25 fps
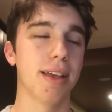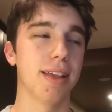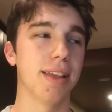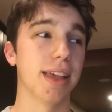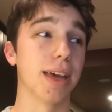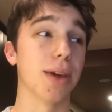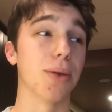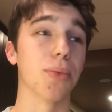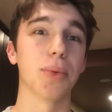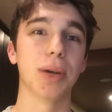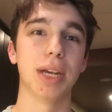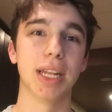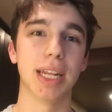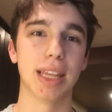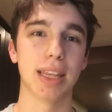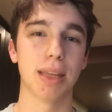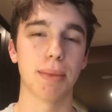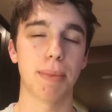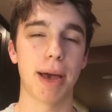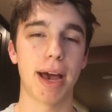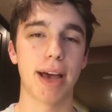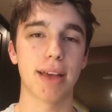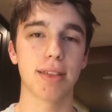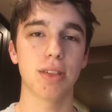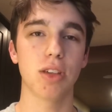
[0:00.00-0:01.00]
like reading the
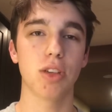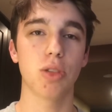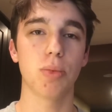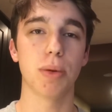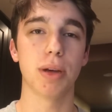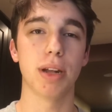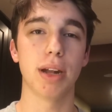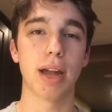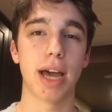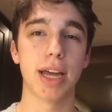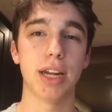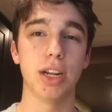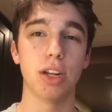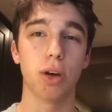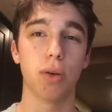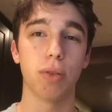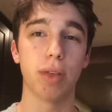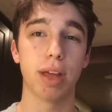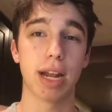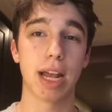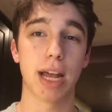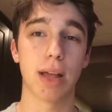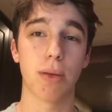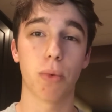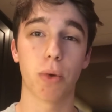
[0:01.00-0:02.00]
passage, but I know
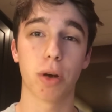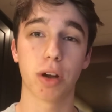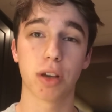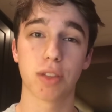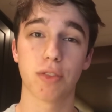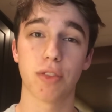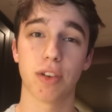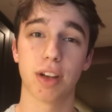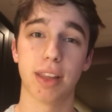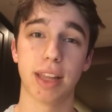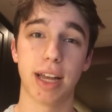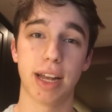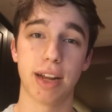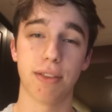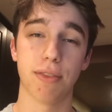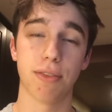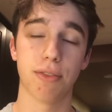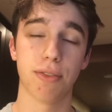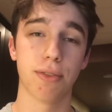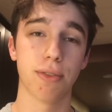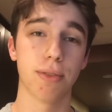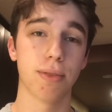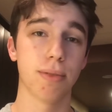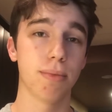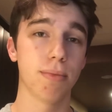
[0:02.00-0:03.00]
that works for a lot
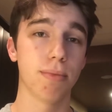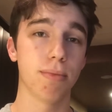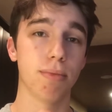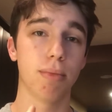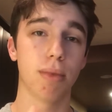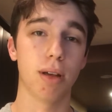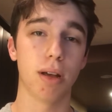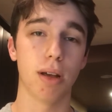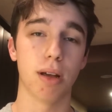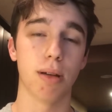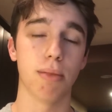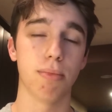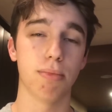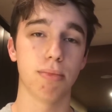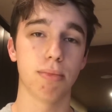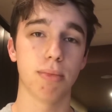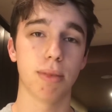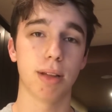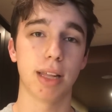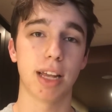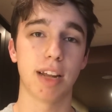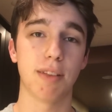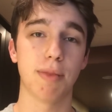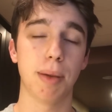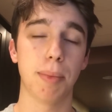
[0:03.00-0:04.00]
of um,
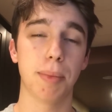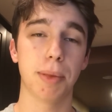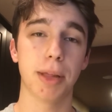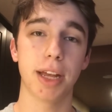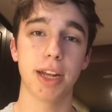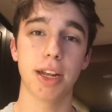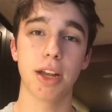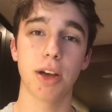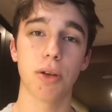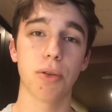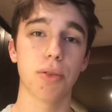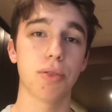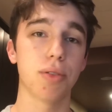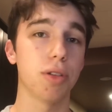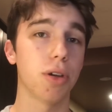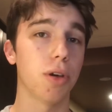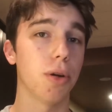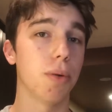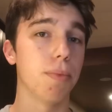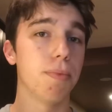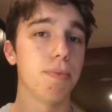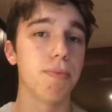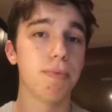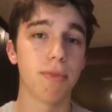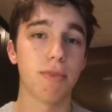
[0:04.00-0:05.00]
a lot of people I know.
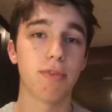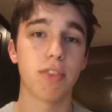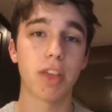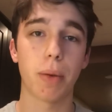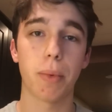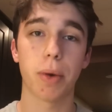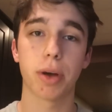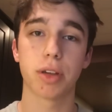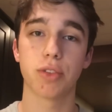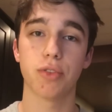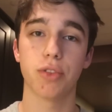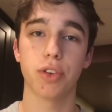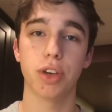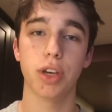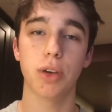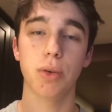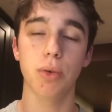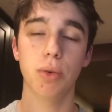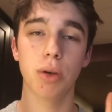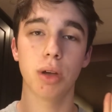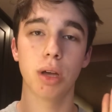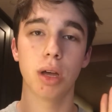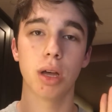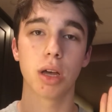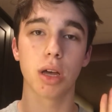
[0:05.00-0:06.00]
So if that works for
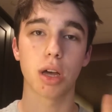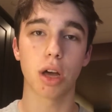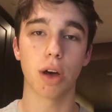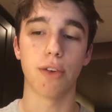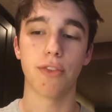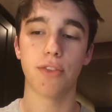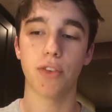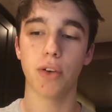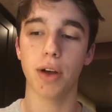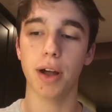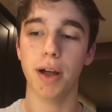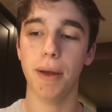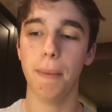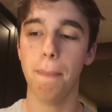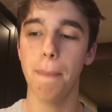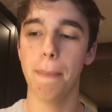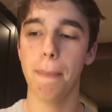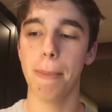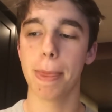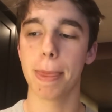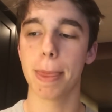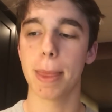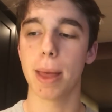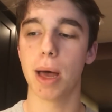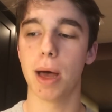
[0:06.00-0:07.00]
you, go for it.
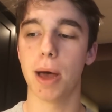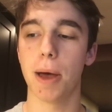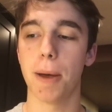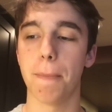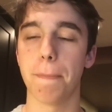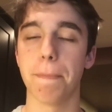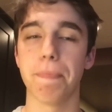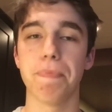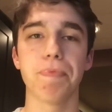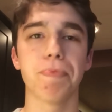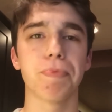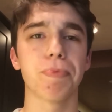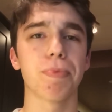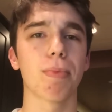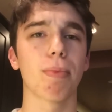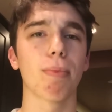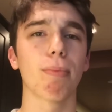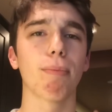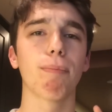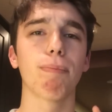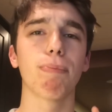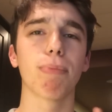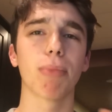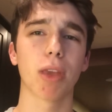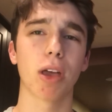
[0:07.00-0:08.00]
Um,
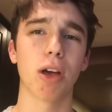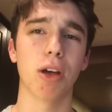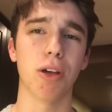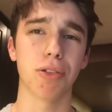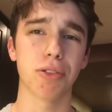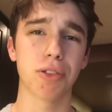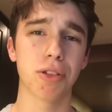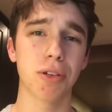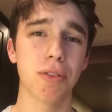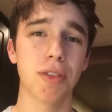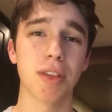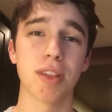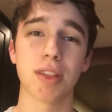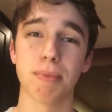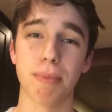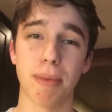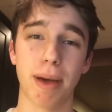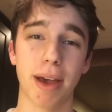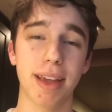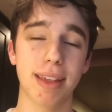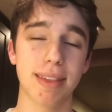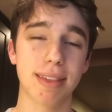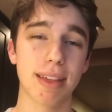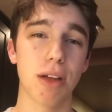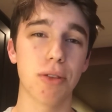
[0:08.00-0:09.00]
also, this
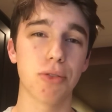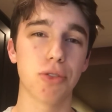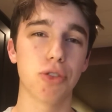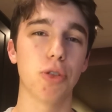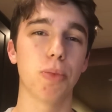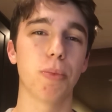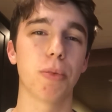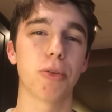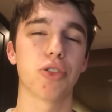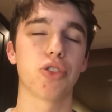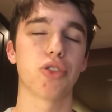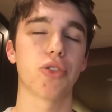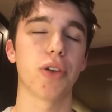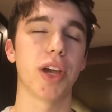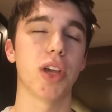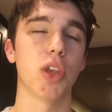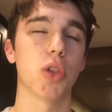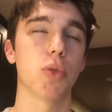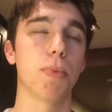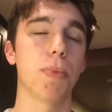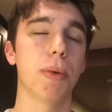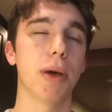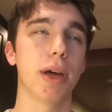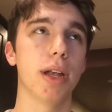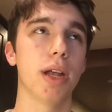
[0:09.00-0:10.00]
might sound super
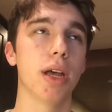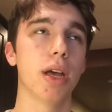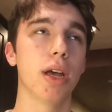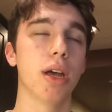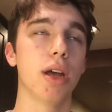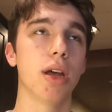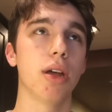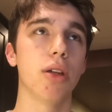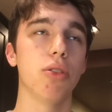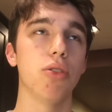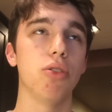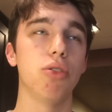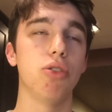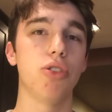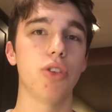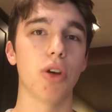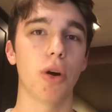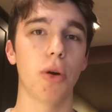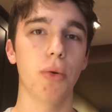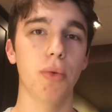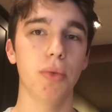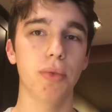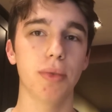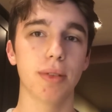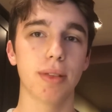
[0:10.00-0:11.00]
strange, but
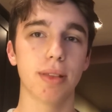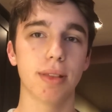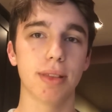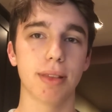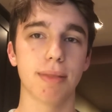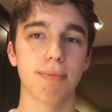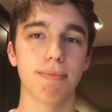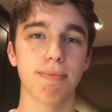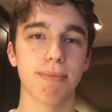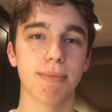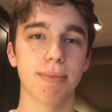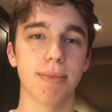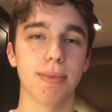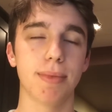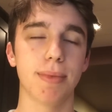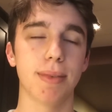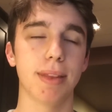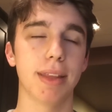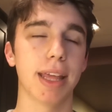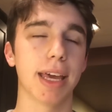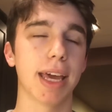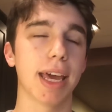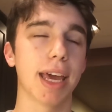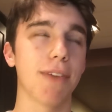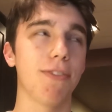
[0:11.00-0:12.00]
don't
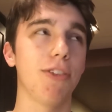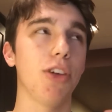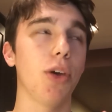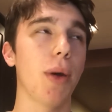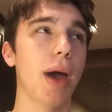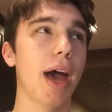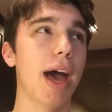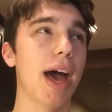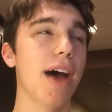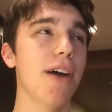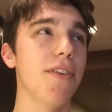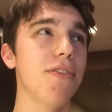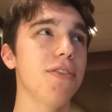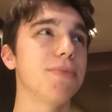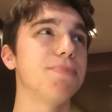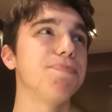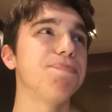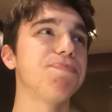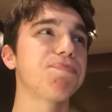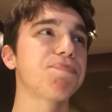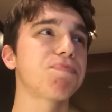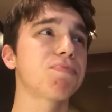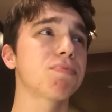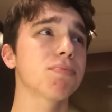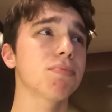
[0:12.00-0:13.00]
like if you have
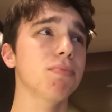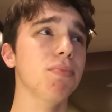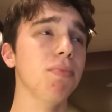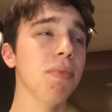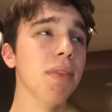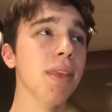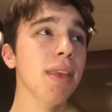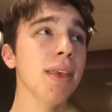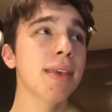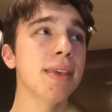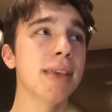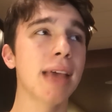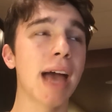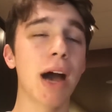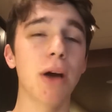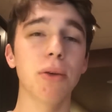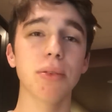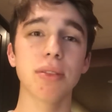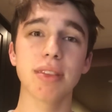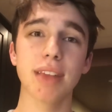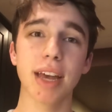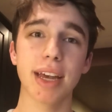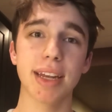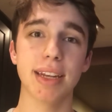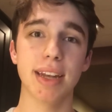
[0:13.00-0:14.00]

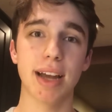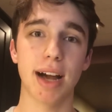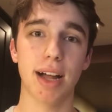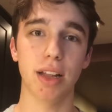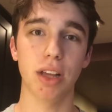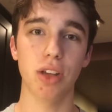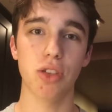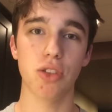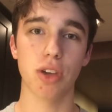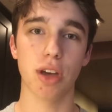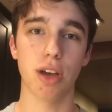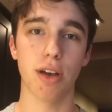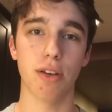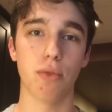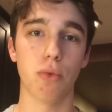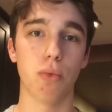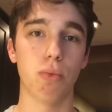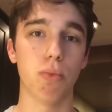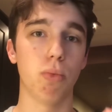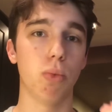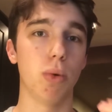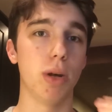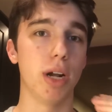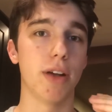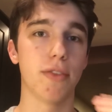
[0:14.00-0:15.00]
outside knowledge of
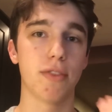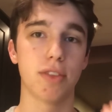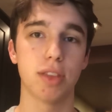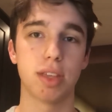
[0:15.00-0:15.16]
whatever